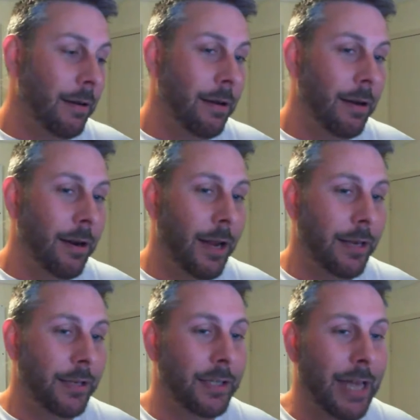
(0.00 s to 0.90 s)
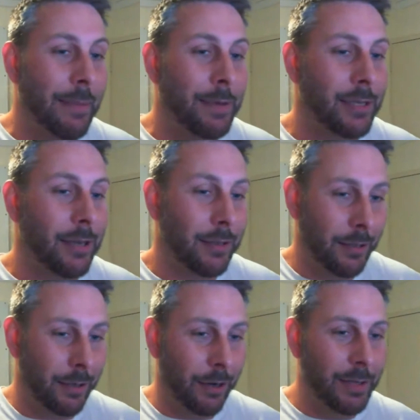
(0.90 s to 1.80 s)
it just happens to,
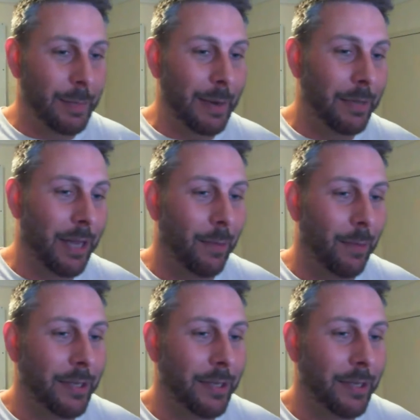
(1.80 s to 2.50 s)
to be with a company that